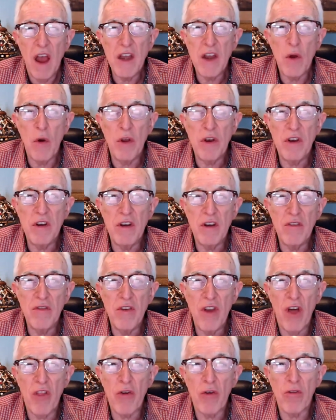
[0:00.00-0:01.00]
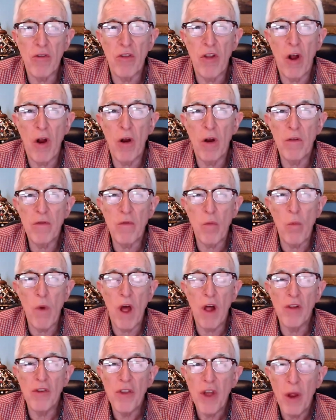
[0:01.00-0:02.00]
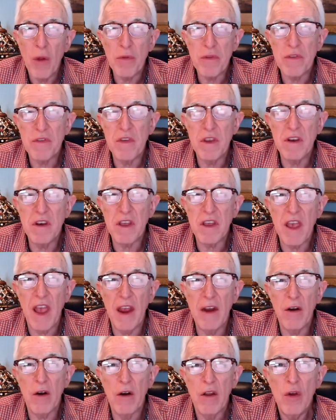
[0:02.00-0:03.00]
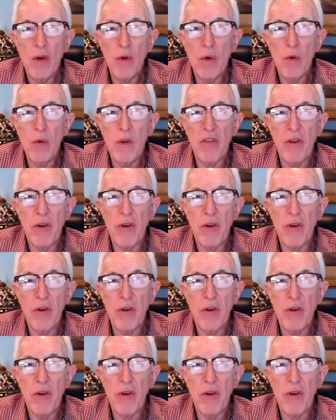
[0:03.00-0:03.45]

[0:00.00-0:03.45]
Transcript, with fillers: I know another large, well-known syndicator who